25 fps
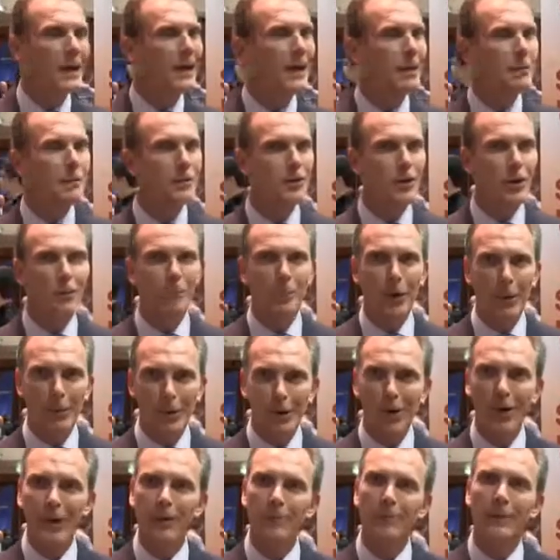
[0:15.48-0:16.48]
name's John
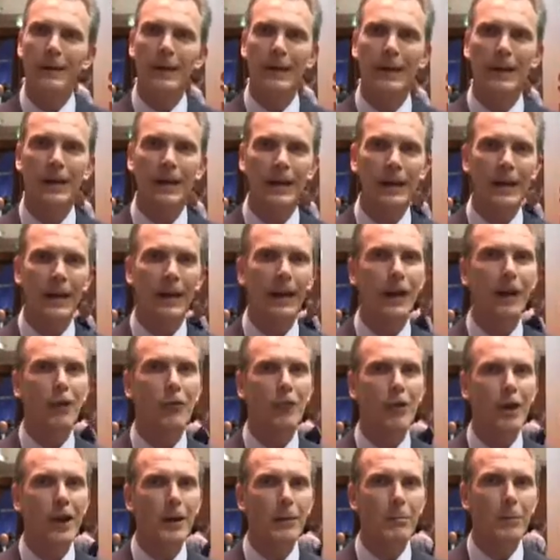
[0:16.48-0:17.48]
Pomeroy. I
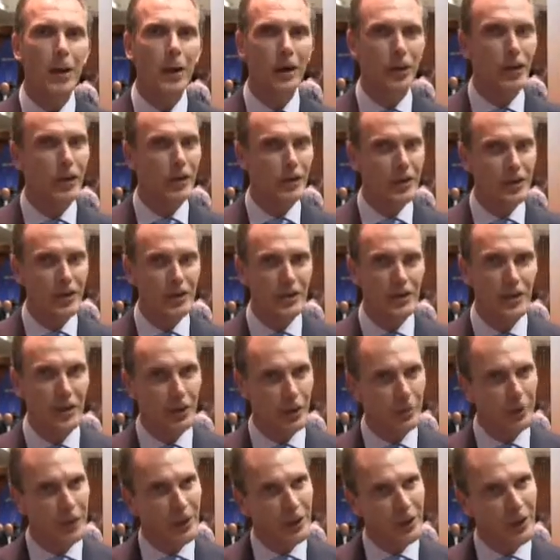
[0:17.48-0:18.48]
run MarkLogic's
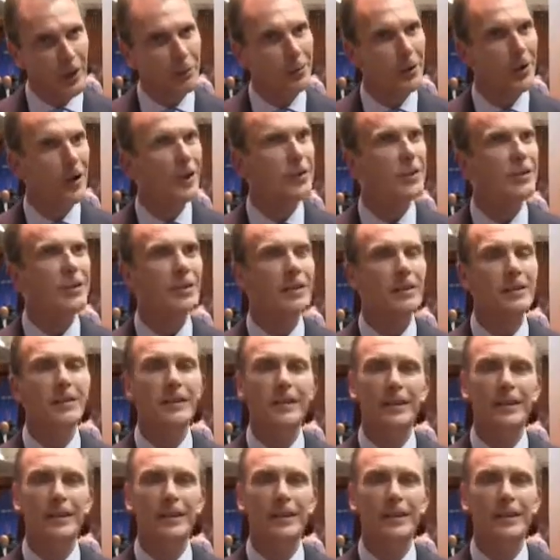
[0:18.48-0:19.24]
European operation.